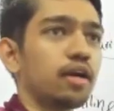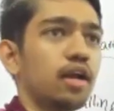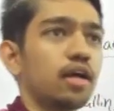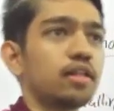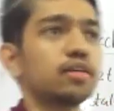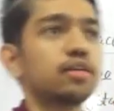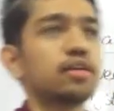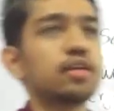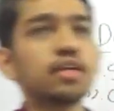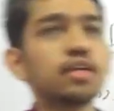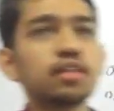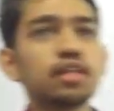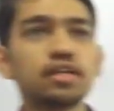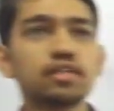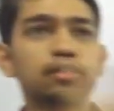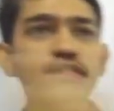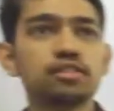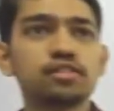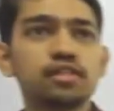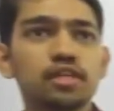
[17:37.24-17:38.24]
and another day
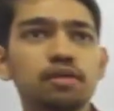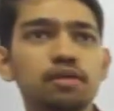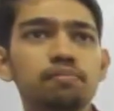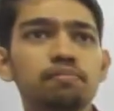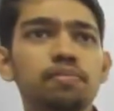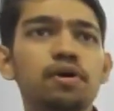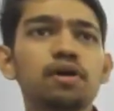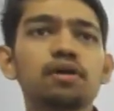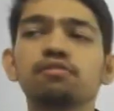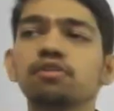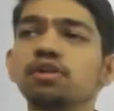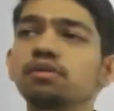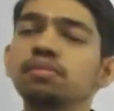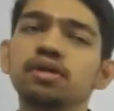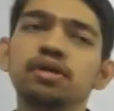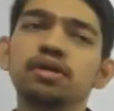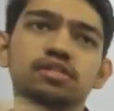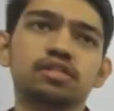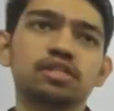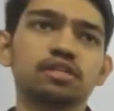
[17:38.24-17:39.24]
that same part
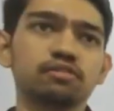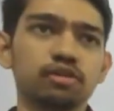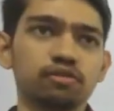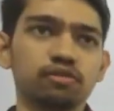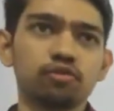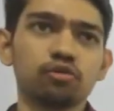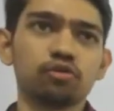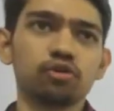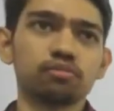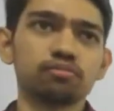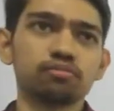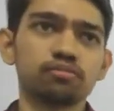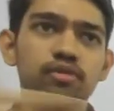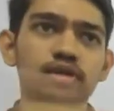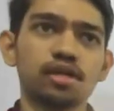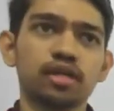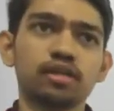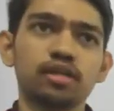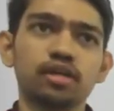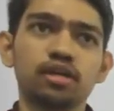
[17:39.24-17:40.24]
will be receiving phloem.
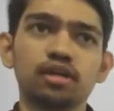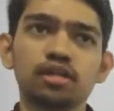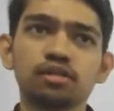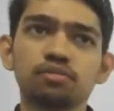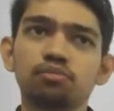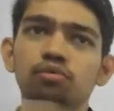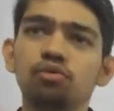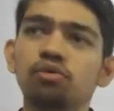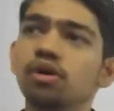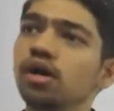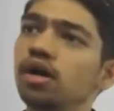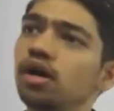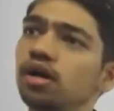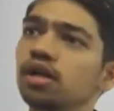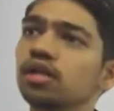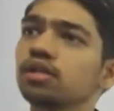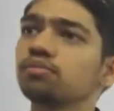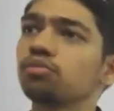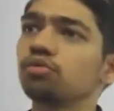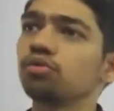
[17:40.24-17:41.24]
Yeah,
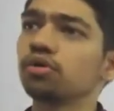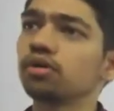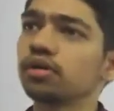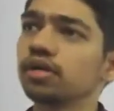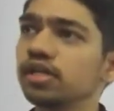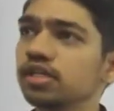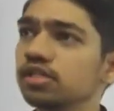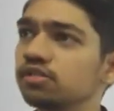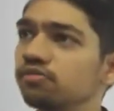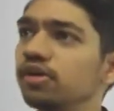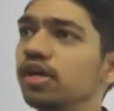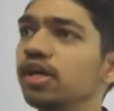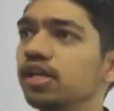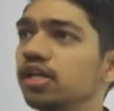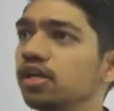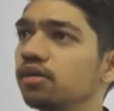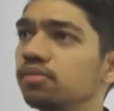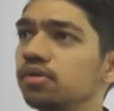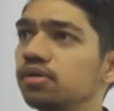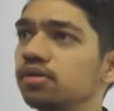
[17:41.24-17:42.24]
it is
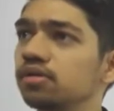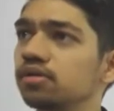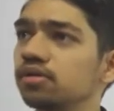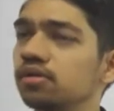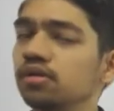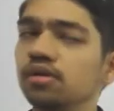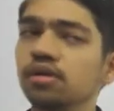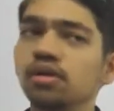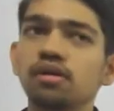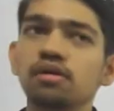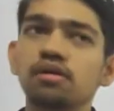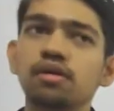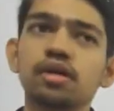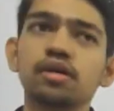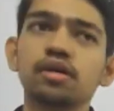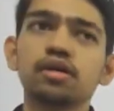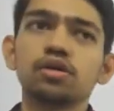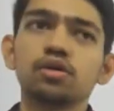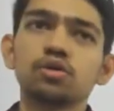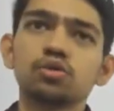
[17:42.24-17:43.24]
variable,
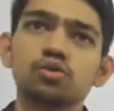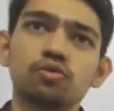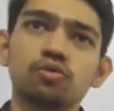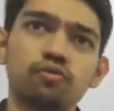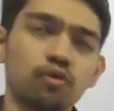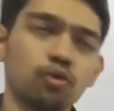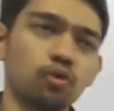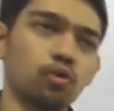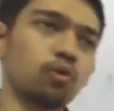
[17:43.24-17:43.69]
right? So